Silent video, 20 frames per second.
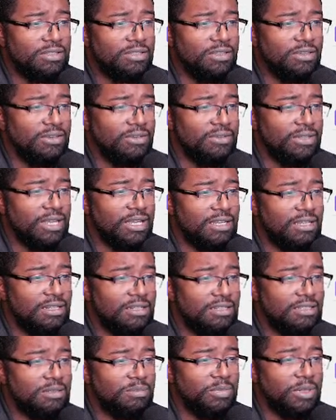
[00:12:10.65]
so that could
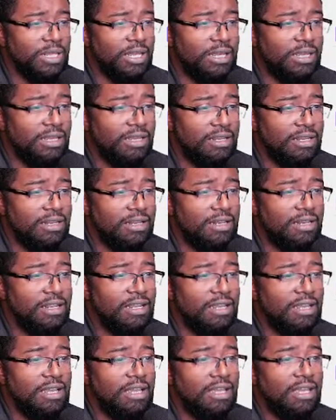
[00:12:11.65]
explain
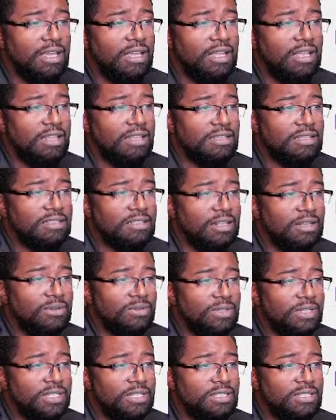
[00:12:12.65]
the
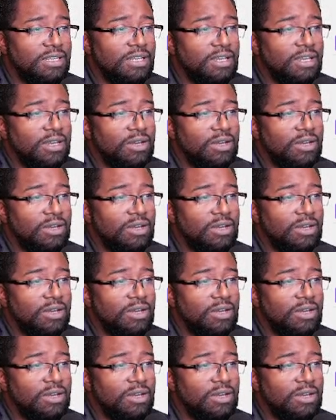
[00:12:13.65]
slowness.